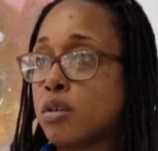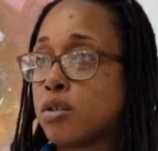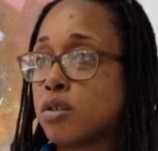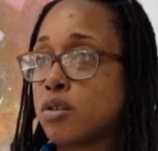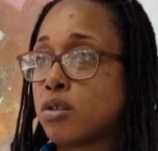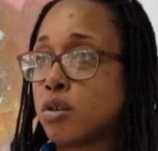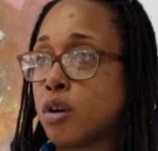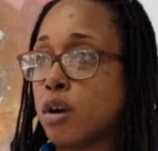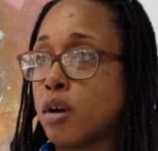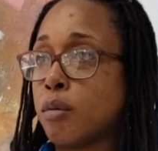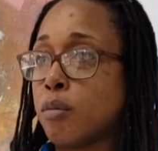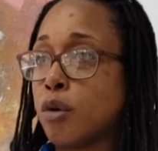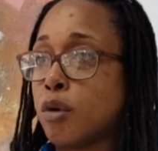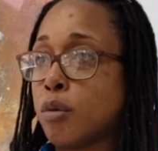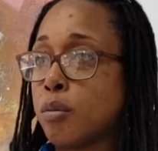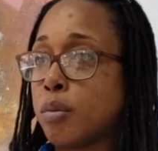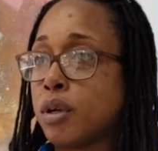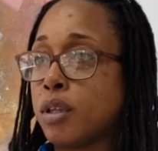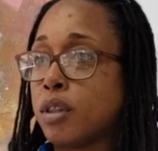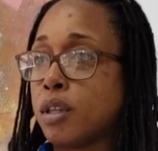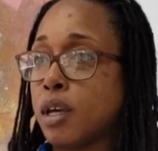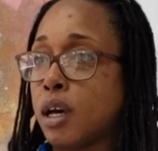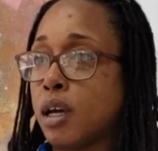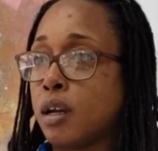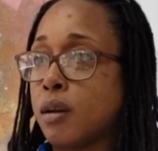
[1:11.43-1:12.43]
So I'm
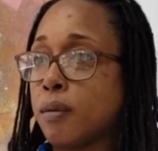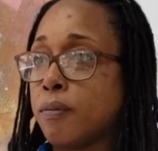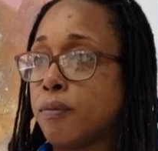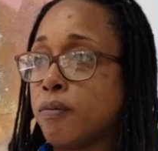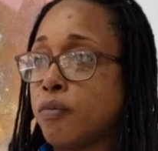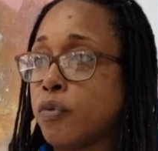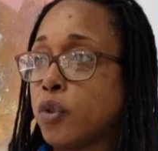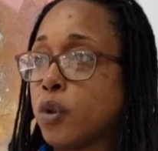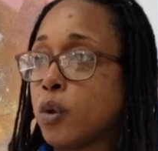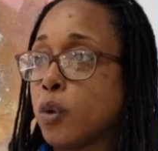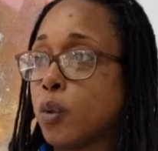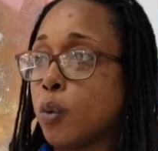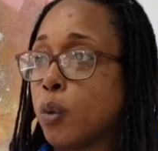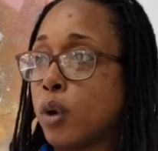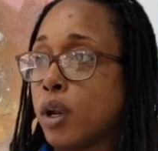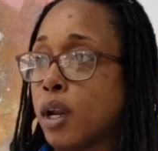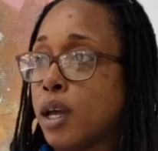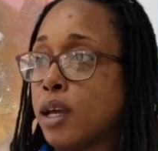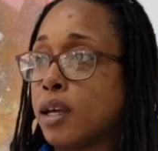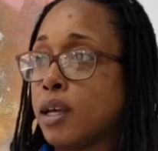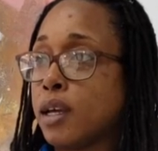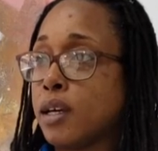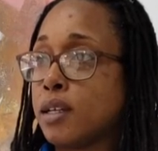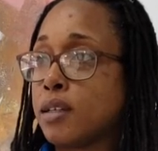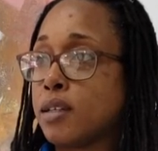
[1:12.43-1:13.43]
hoping that when
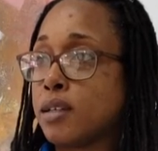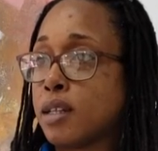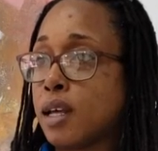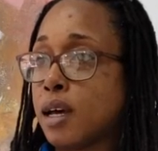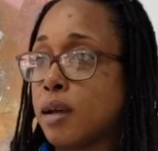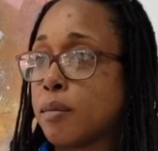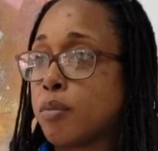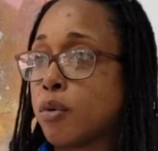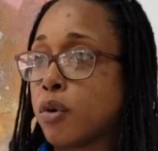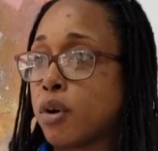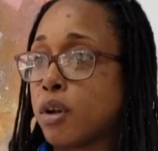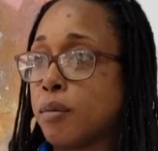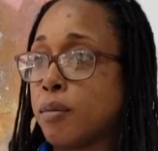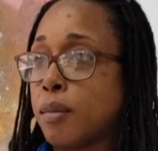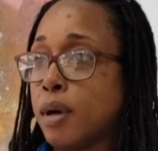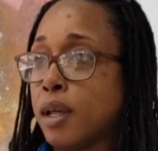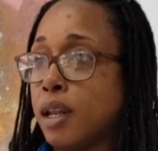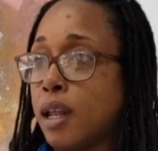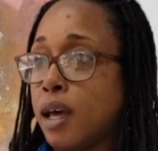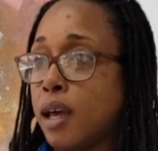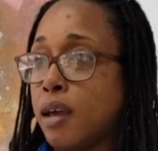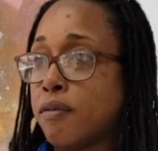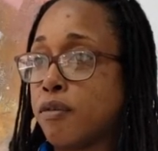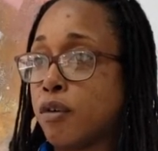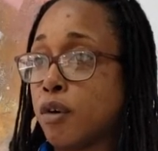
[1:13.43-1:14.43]
I get to that point in my
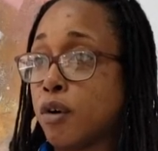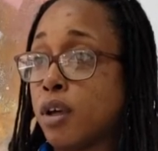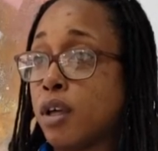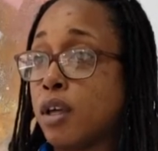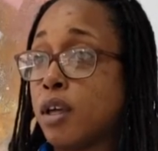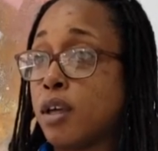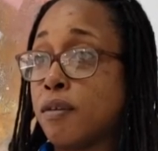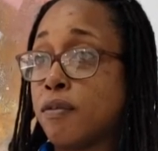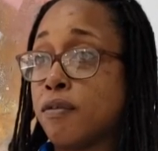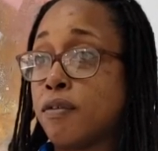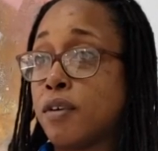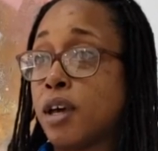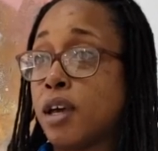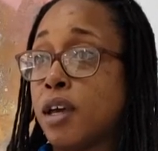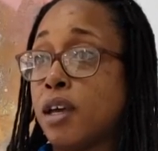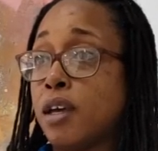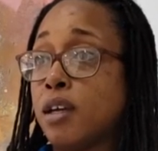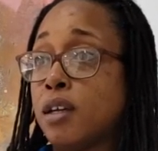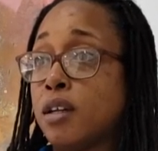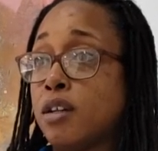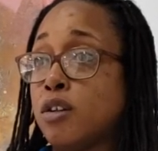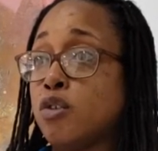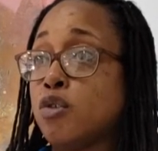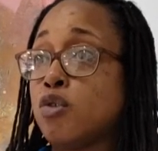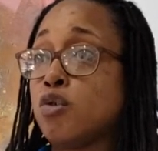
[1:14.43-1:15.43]
life, or if
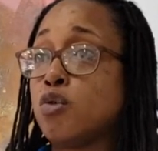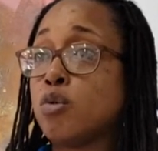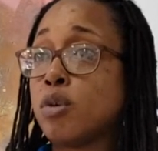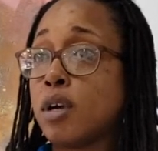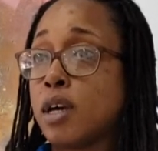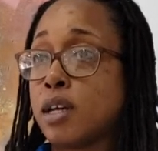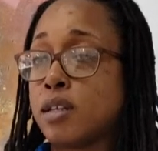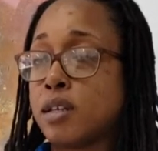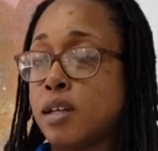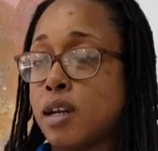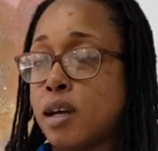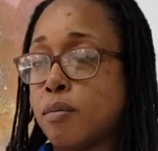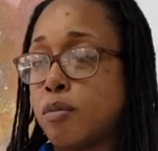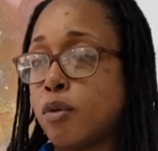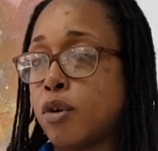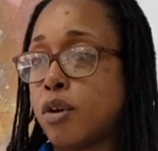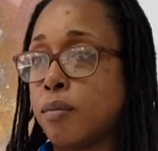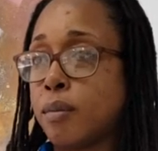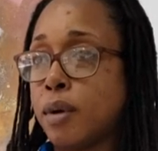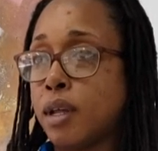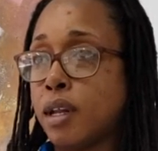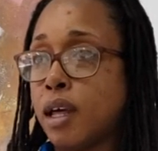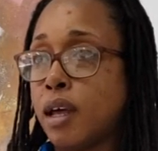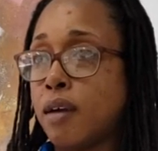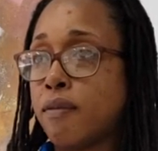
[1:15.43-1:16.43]
I do get to that point in
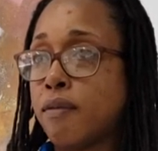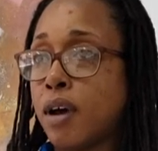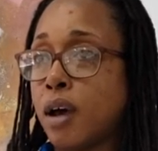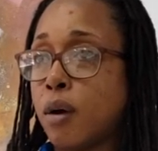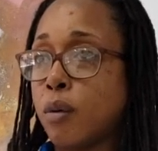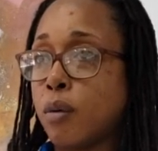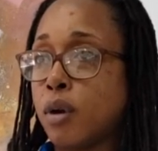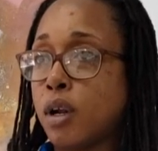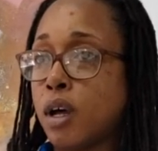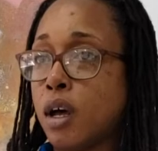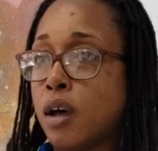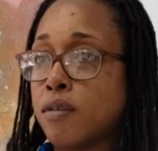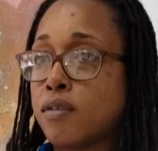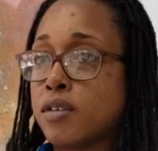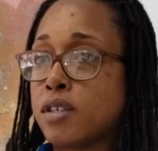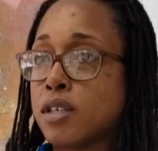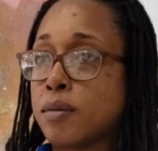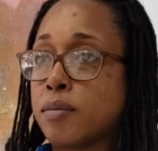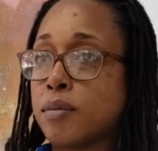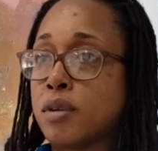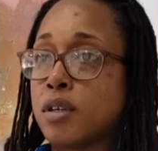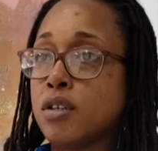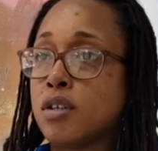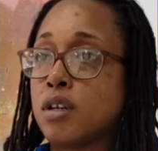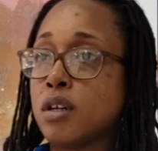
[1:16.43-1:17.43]
my life, I will have
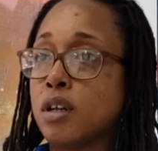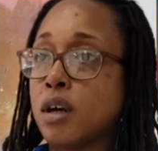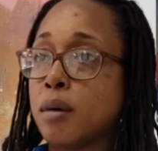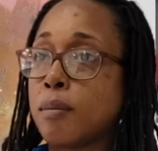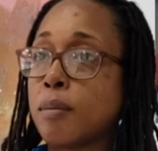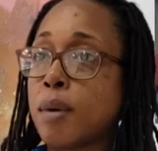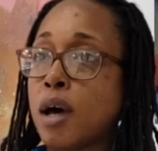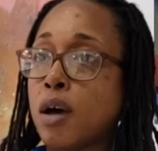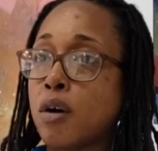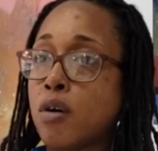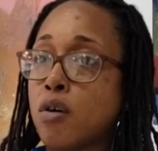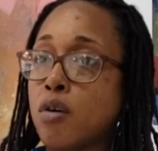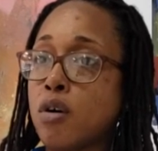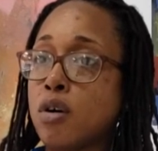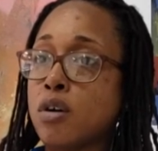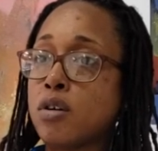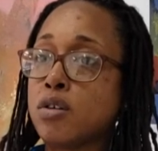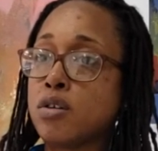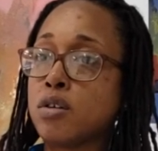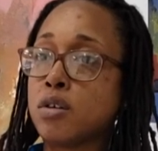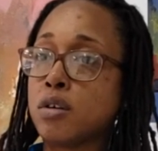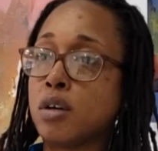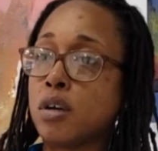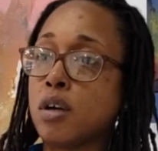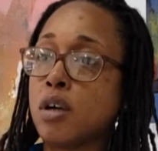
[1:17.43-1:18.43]
something to look back on
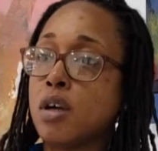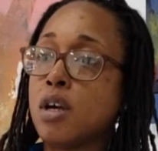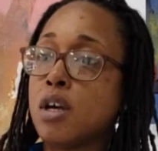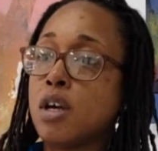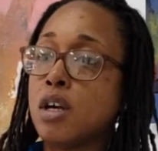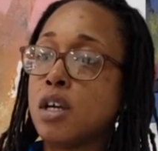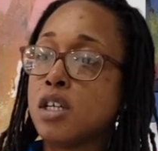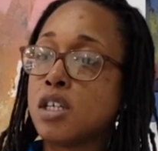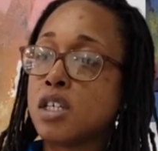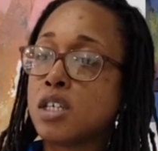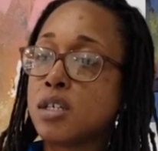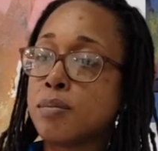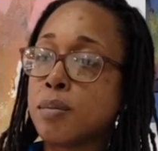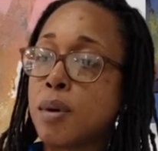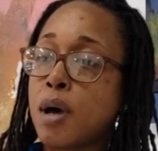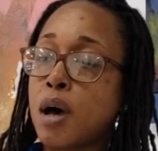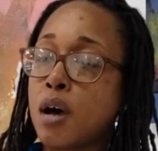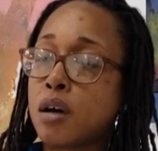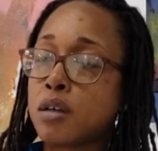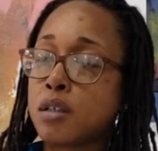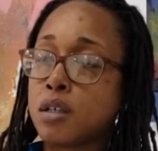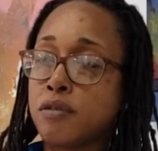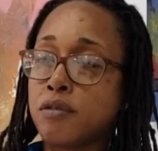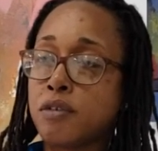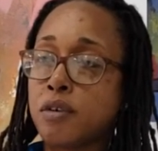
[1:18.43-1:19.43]
to
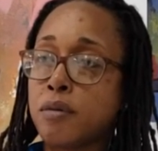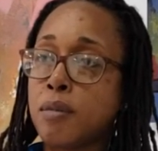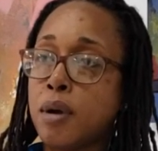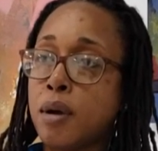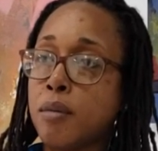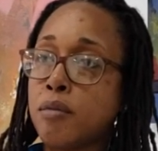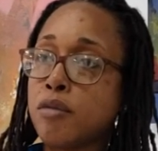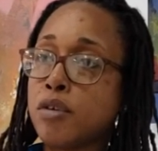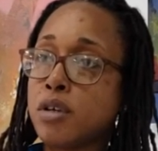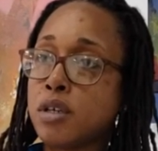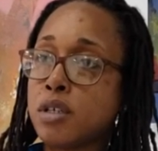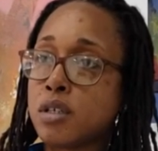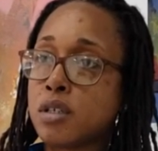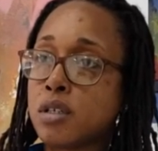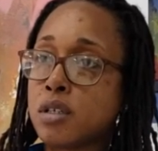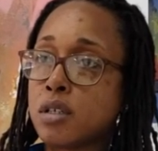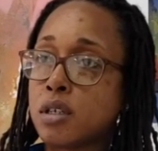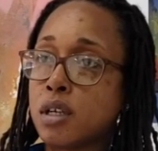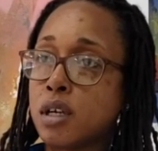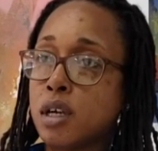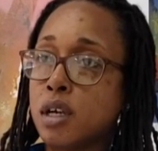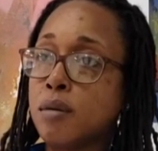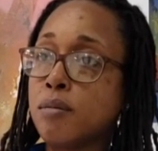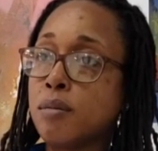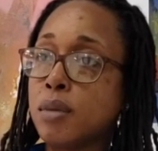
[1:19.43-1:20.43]
spark different
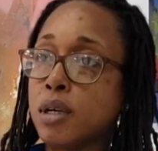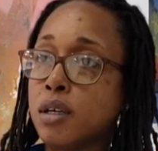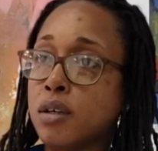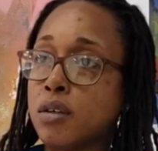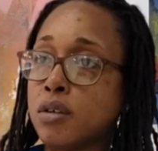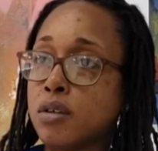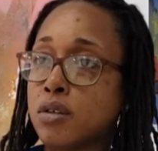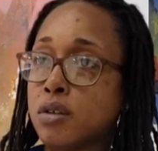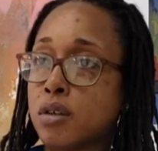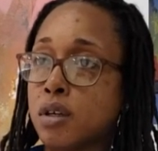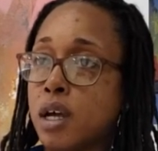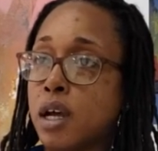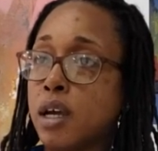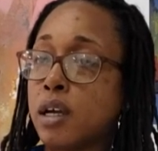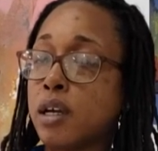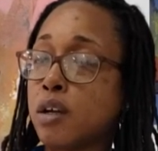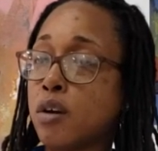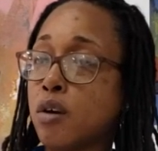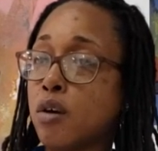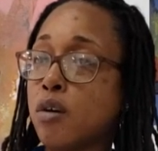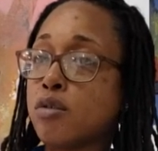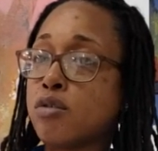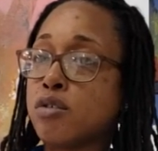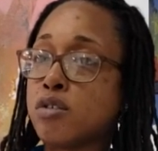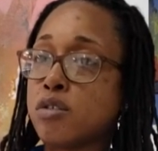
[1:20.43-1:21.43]
memories in me so that I can
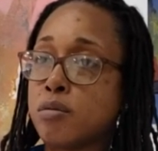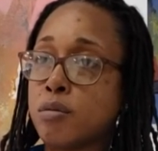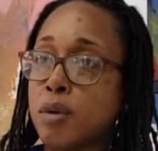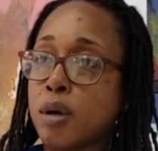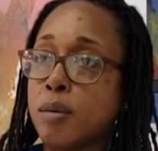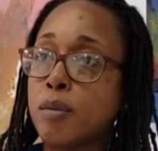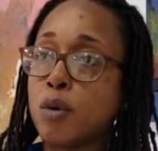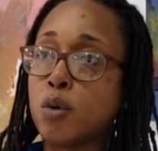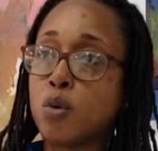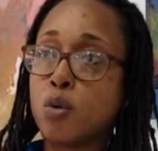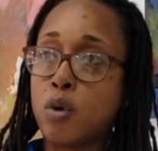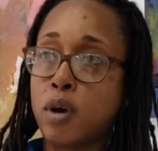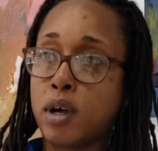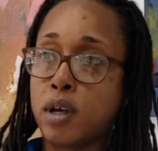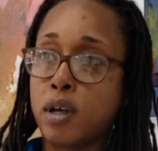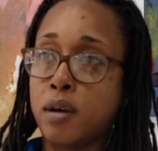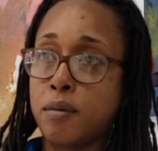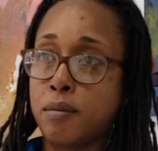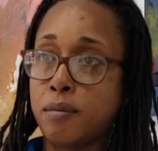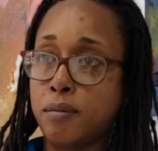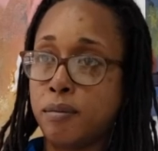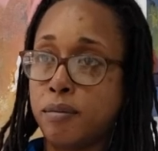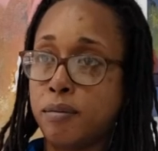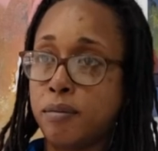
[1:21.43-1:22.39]
always remember who I am